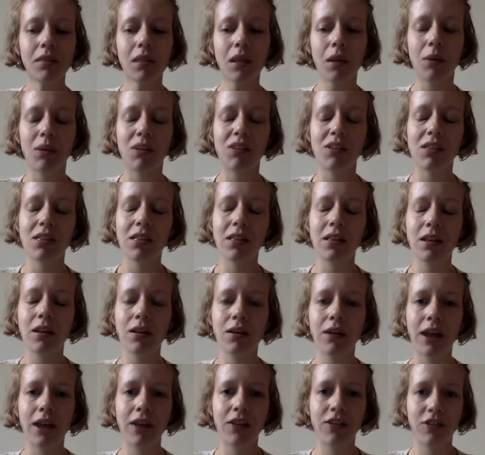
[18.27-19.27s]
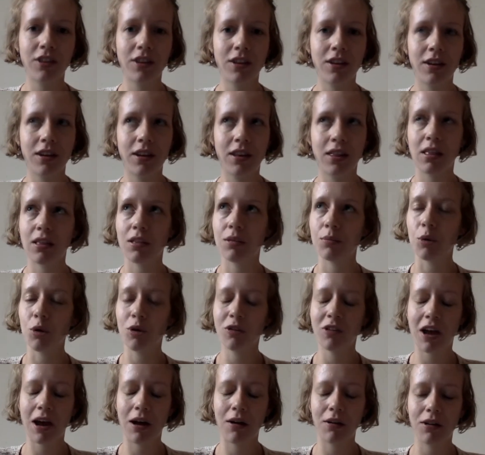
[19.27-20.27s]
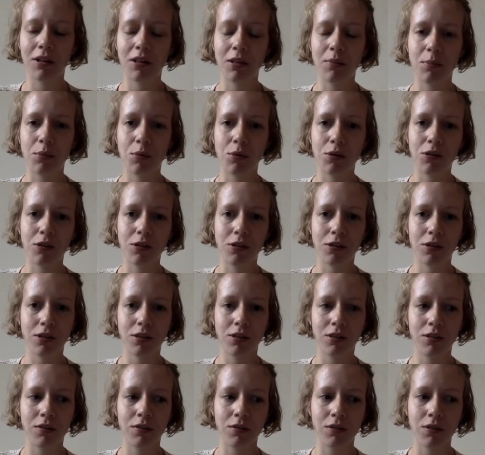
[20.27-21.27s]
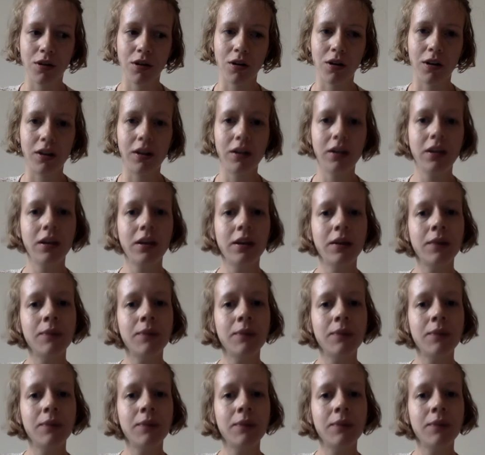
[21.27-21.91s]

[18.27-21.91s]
which is a location, small town in the borders of Scotland,